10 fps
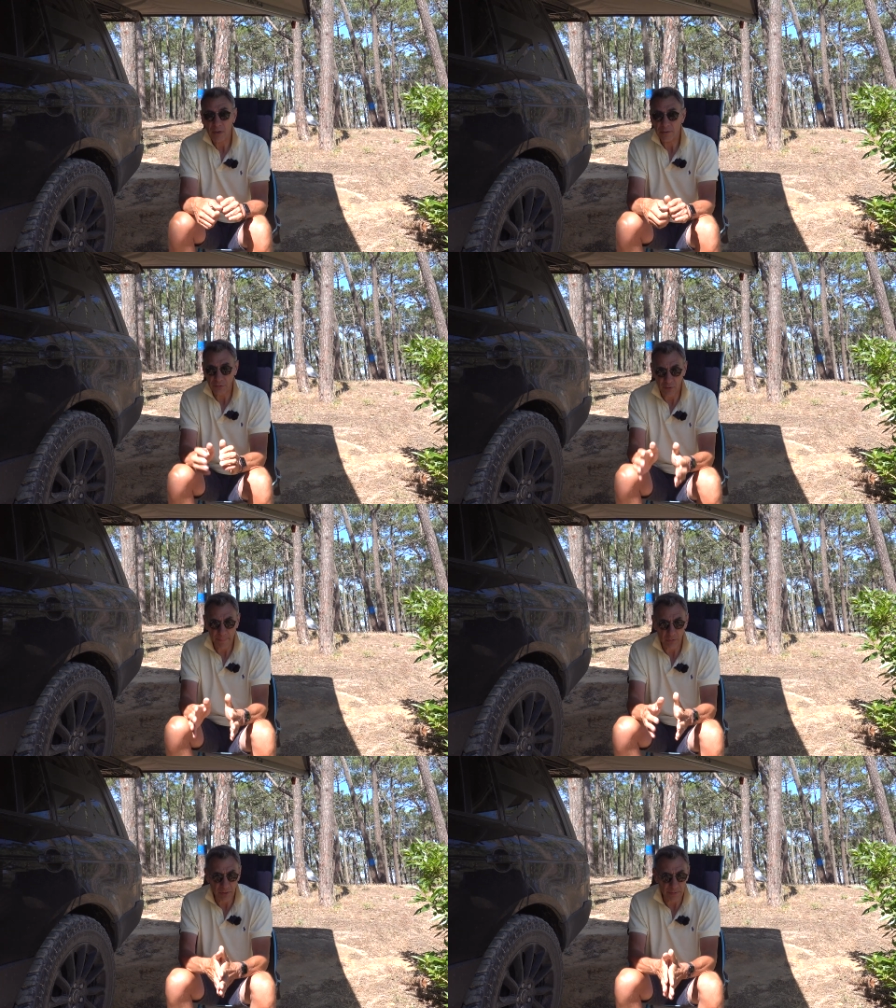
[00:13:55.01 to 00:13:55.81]
So I
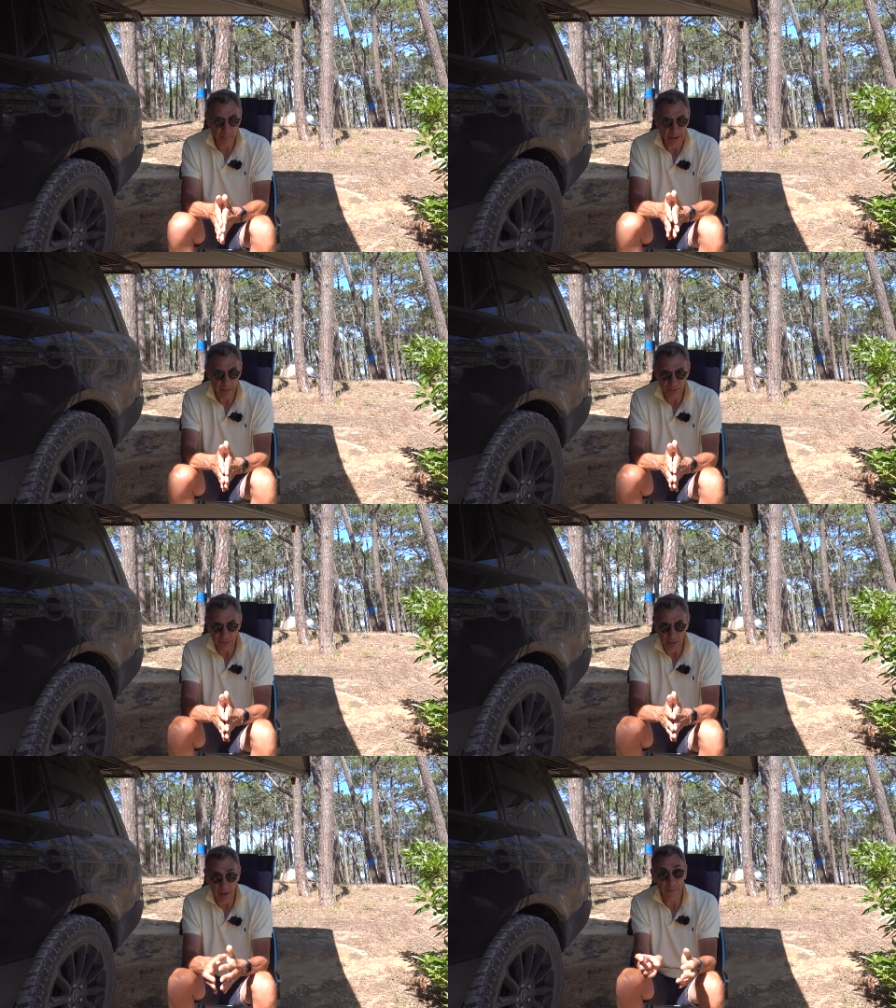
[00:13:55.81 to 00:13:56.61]
built a
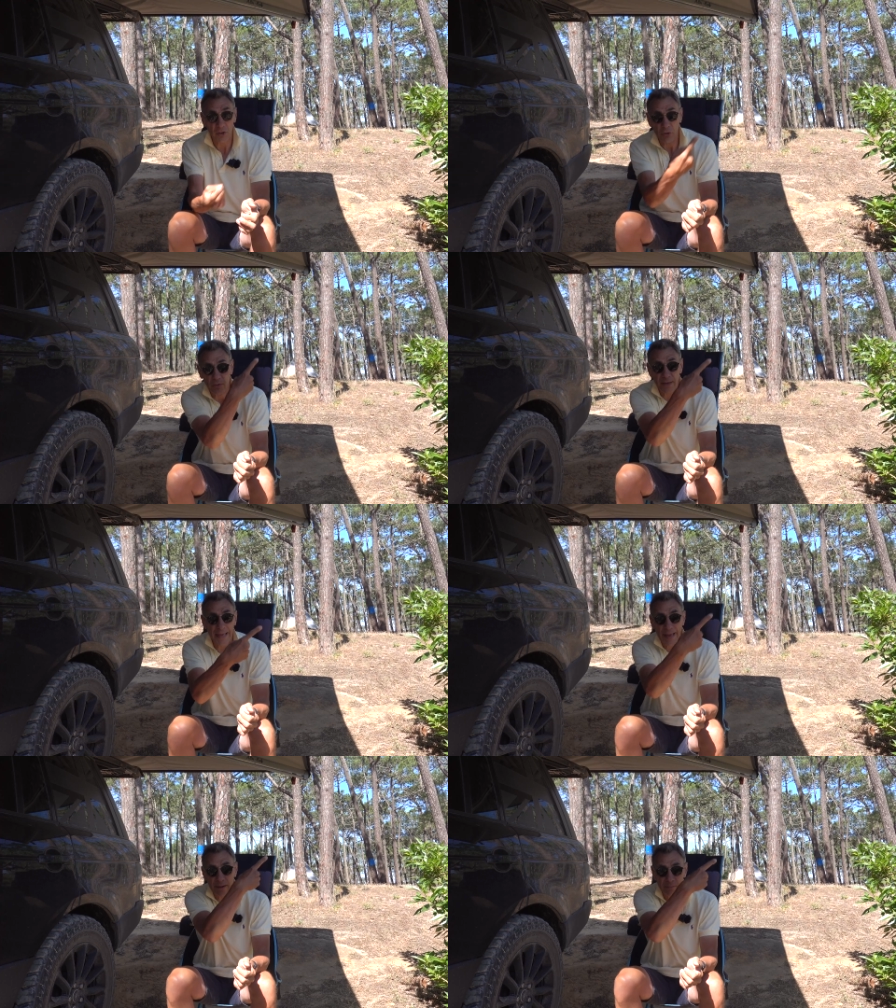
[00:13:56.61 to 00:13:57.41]
comparison guide that you can
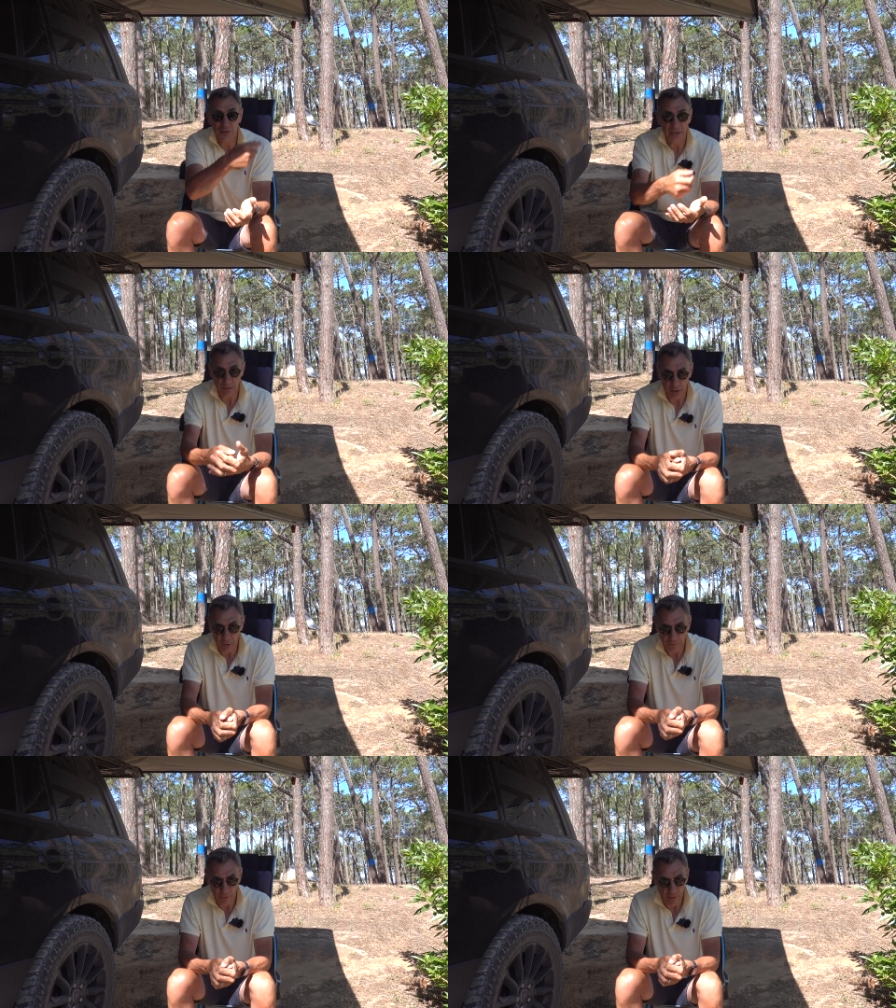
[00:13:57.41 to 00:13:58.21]
get and
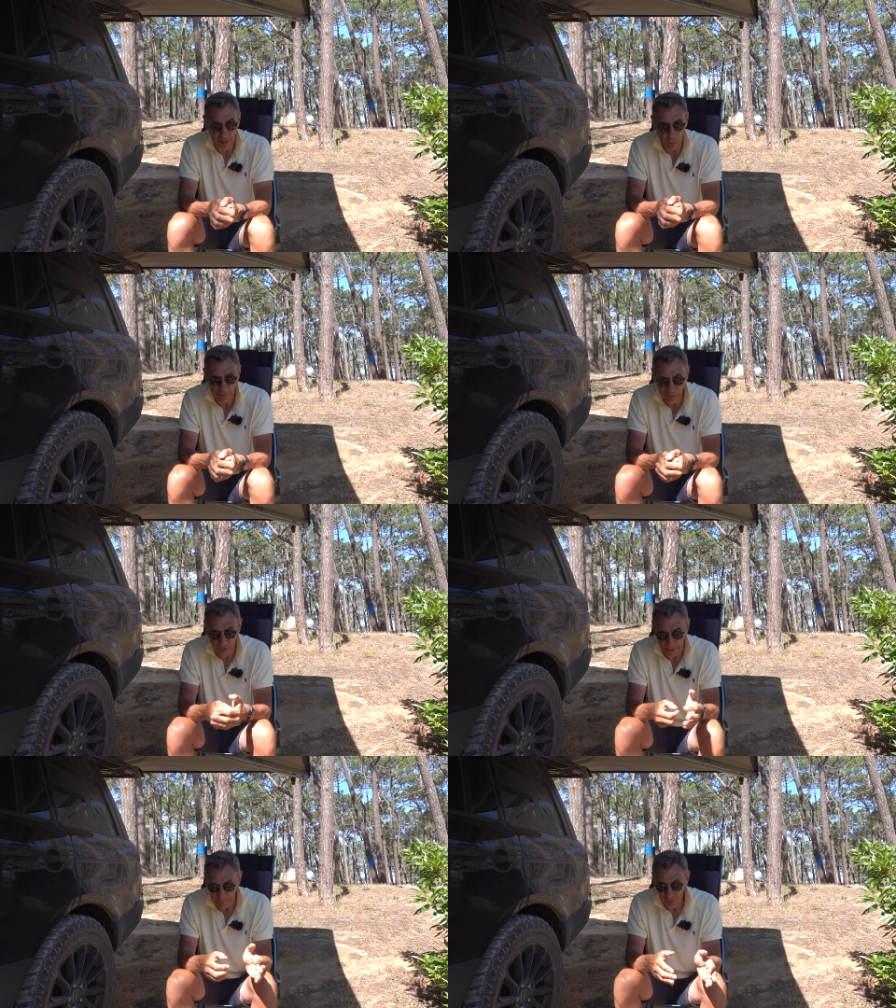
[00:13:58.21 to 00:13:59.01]
download from my website.